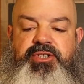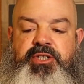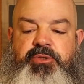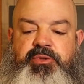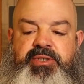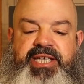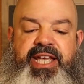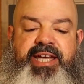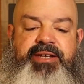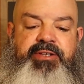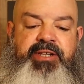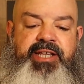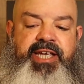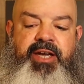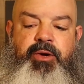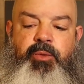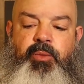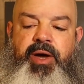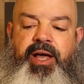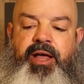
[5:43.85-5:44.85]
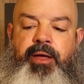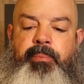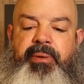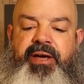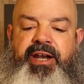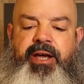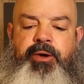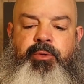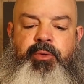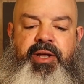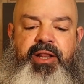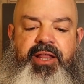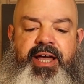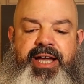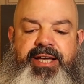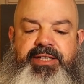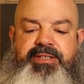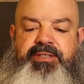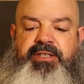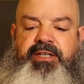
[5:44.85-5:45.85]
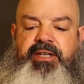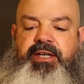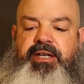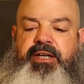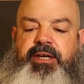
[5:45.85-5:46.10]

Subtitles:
She was handling it well, but I realized